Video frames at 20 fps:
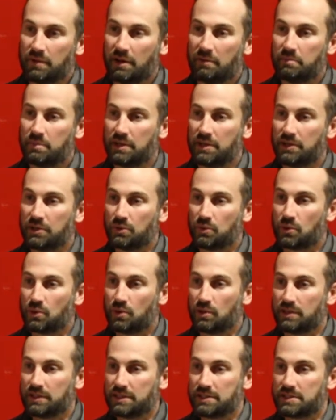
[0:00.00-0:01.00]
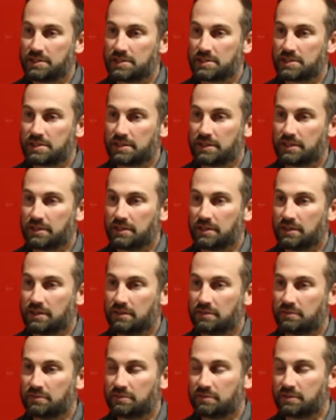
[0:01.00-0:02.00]
I've been in New Orleans
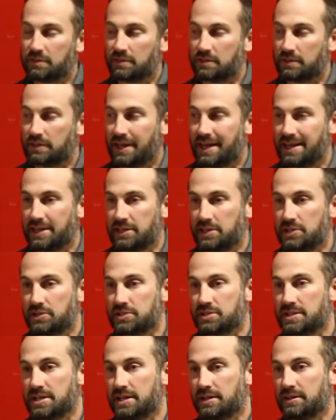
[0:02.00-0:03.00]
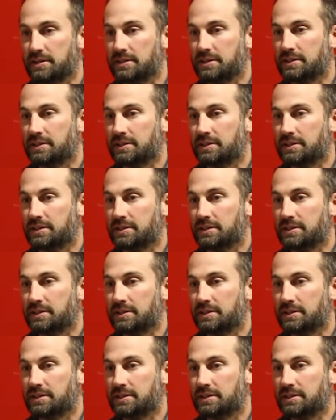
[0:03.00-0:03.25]
for 8 years now.